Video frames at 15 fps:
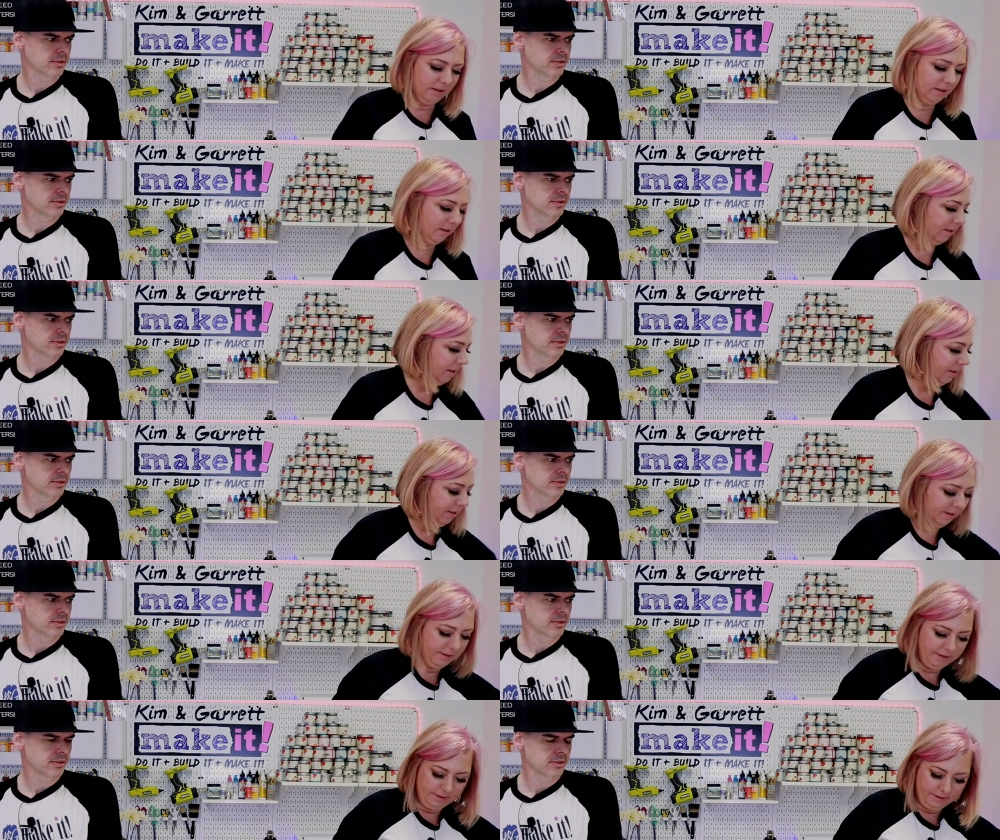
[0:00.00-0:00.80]

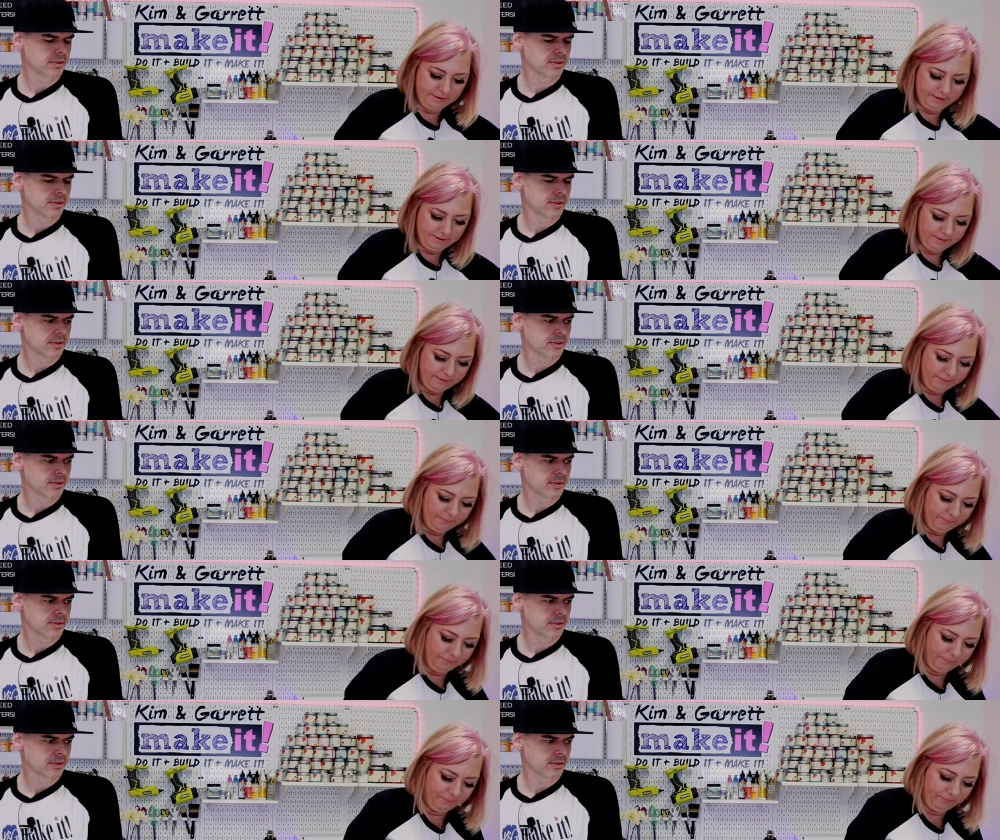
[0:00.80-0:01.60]

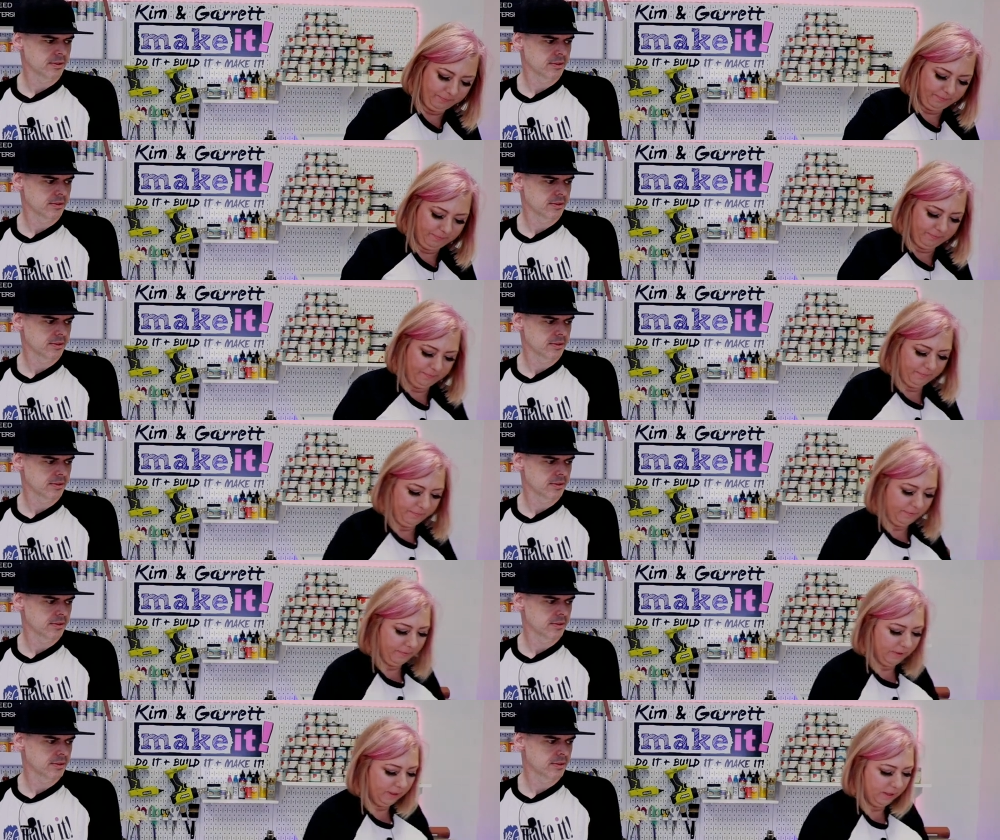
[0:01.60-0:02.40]

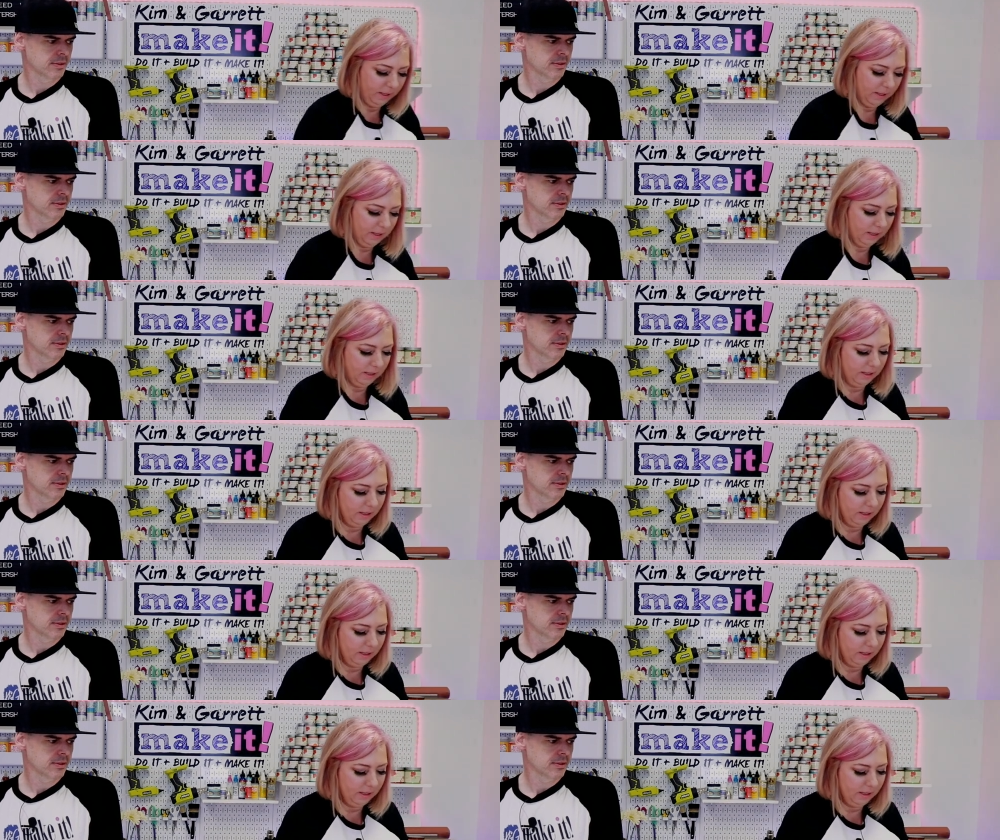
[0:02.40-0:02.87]
(no one is talking)